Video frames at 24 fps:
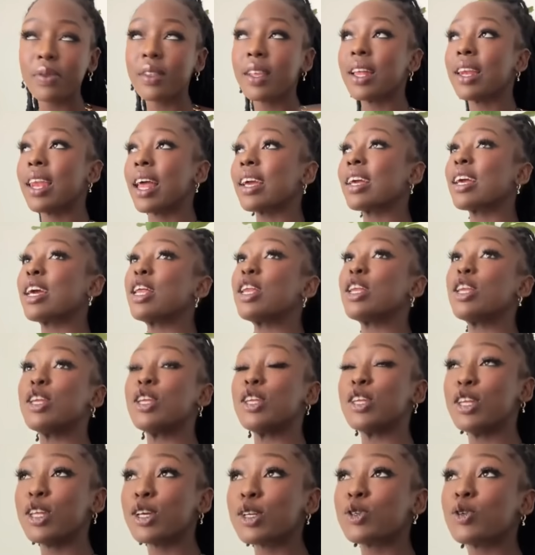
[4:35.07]
Like,
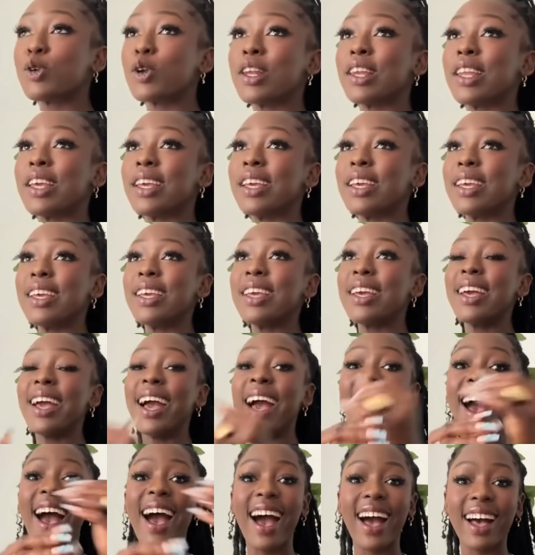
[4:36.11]
literally,
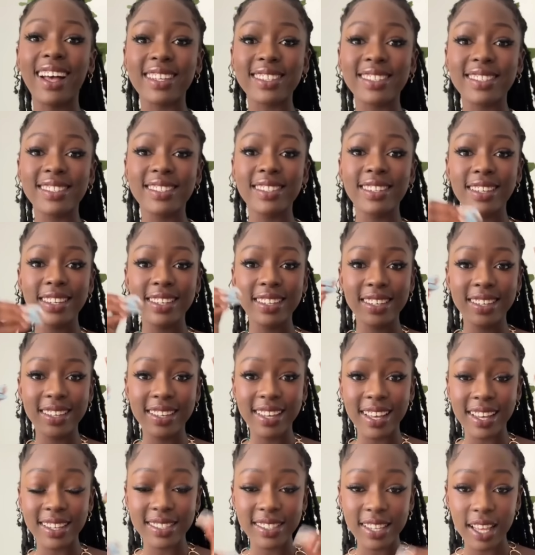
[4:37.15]
us
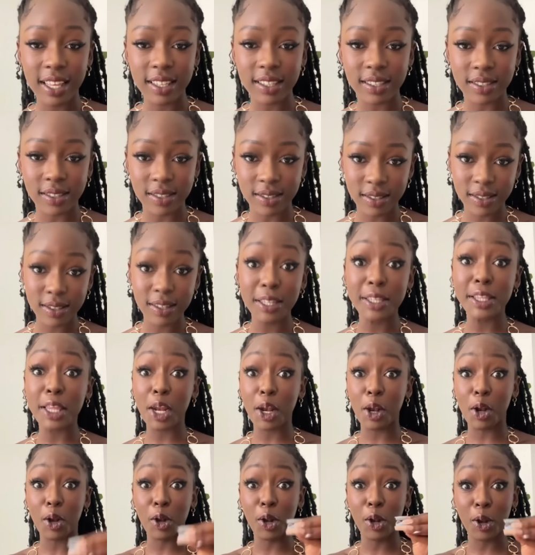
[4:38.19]
kissers, the
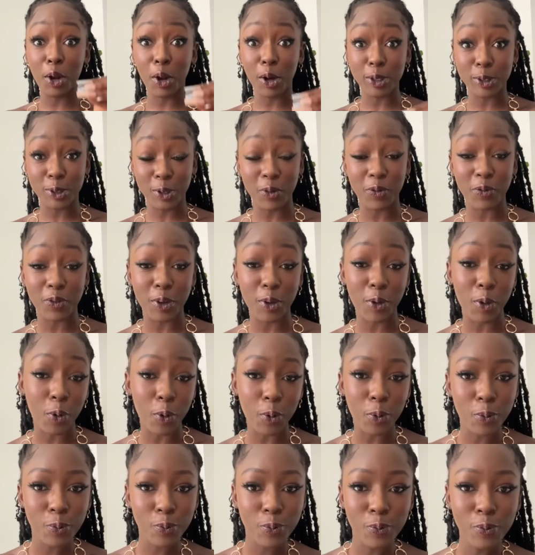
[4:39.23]
lot of
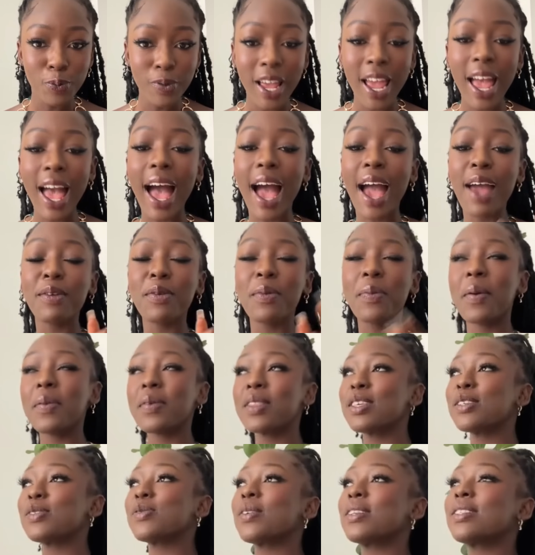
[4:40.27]
you. I
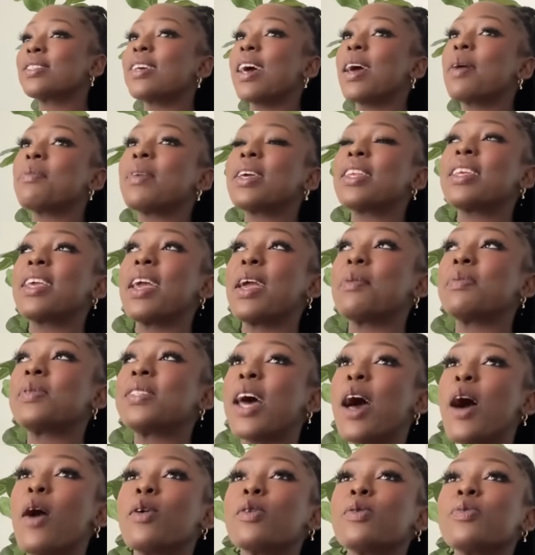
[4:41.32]
remember this one time in Cape
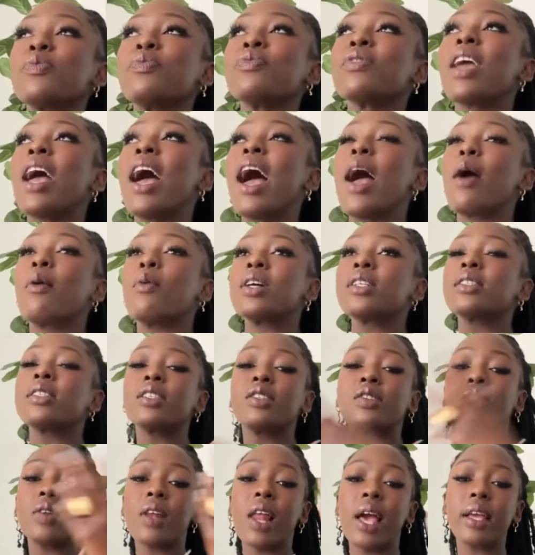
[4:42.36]
Town, I
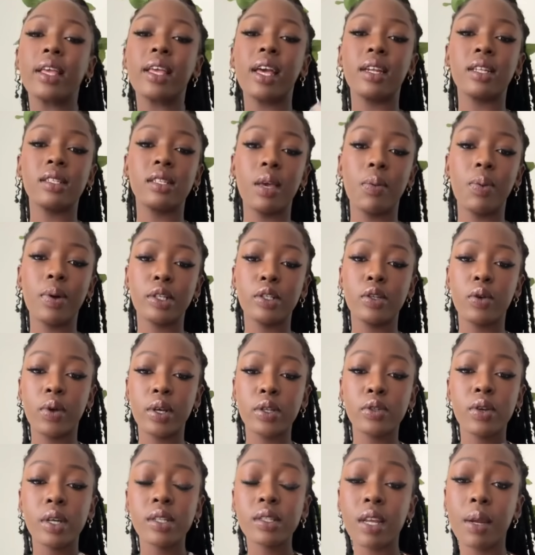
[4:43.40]
wanted to like get a table at a
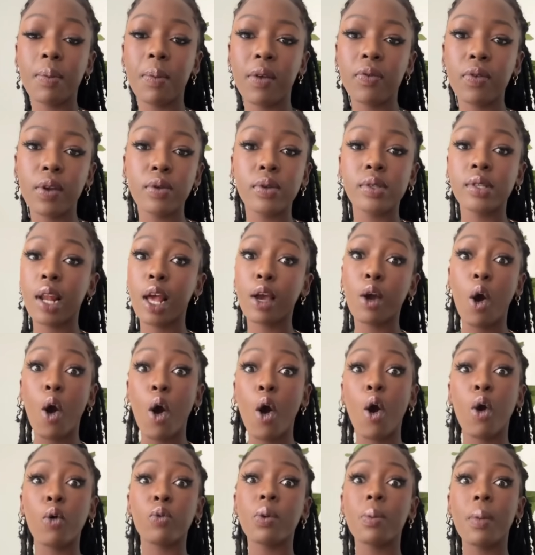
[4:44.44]
restaurant, and my friend was like,
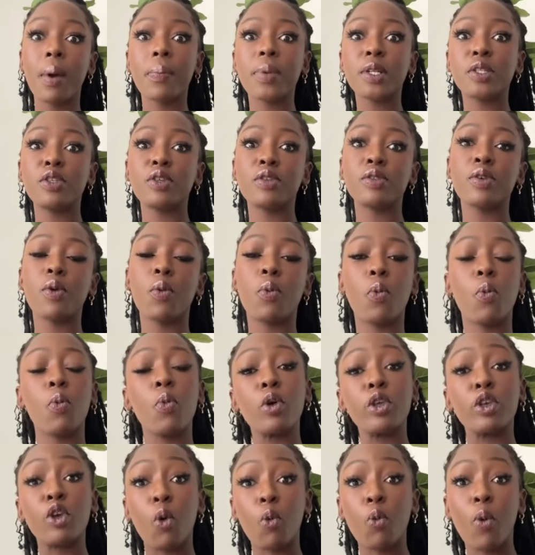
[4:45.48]
oh, remember to use
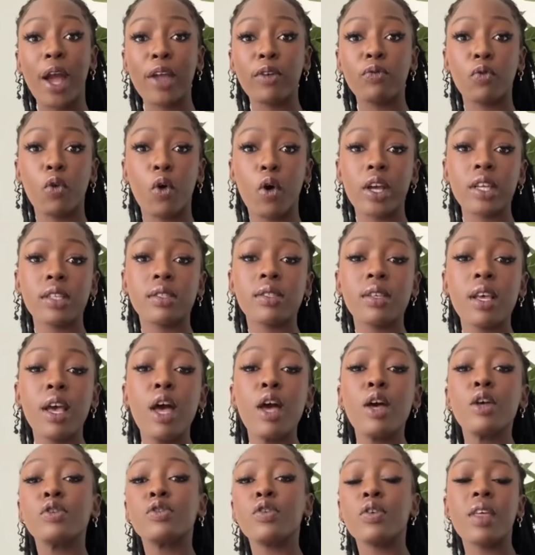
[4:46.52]
your white
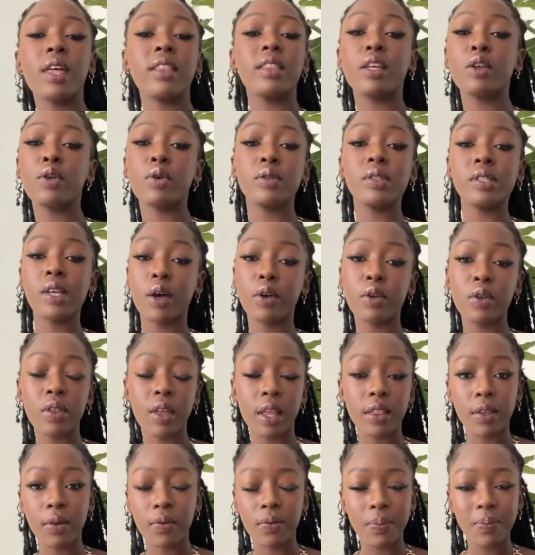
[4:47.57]
voice so that they don't tell you
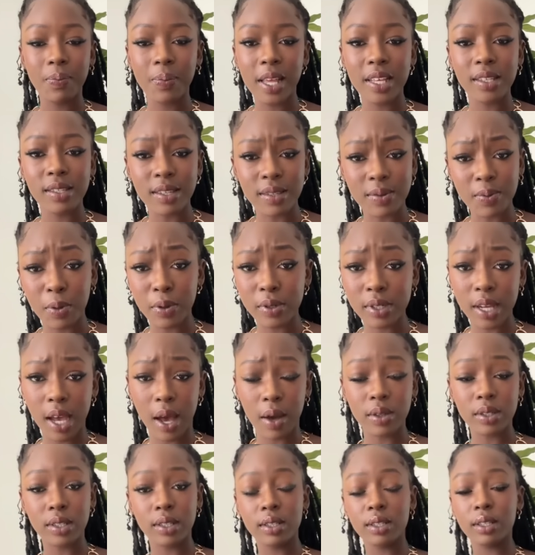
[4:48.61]
that the place is booked
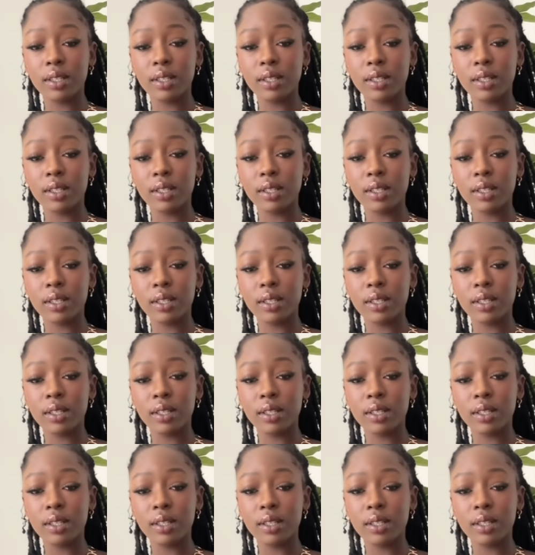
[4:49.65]
out.